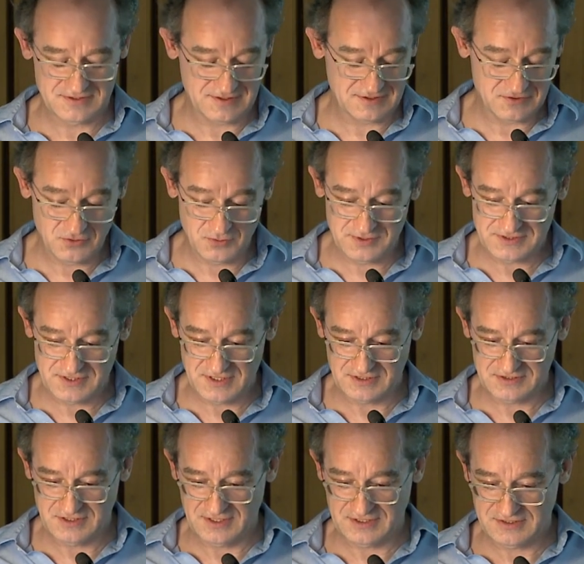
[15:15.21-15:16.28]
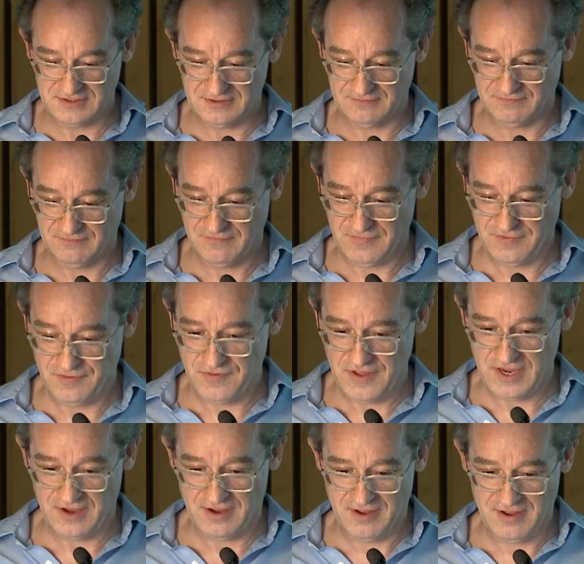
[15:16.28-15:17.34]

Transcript: that's always the exciting thing.